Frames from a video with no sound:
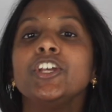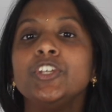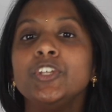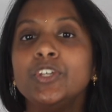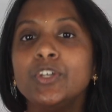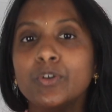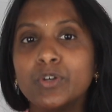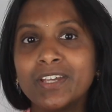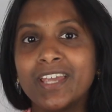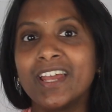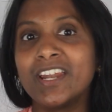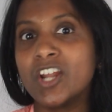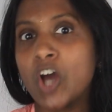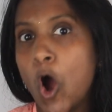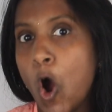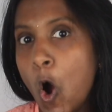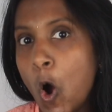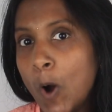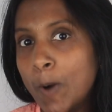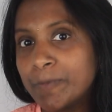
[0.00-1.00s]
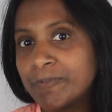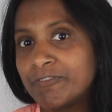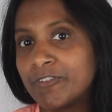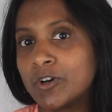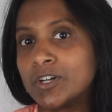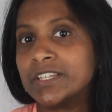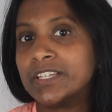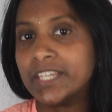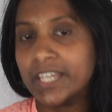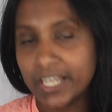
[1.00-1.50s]
you can opt
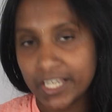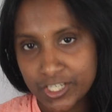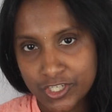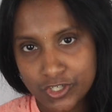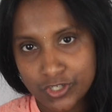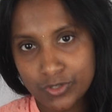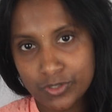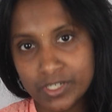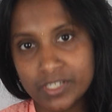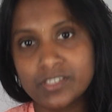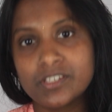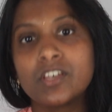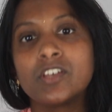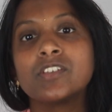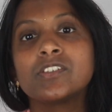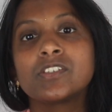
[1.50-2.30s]
for the insurance,